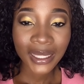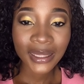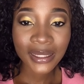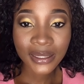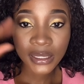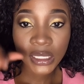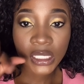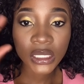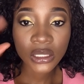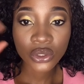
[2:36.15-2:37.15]
the
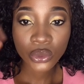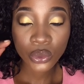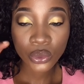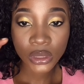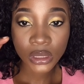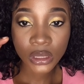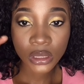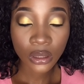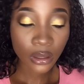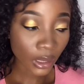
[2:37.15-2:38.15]
distinction shows.
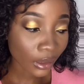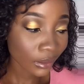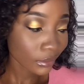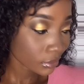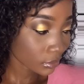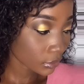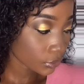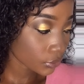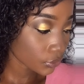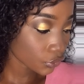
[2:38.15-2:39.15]
Okay,
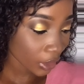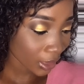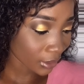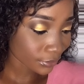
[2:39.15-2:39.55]
so yeah,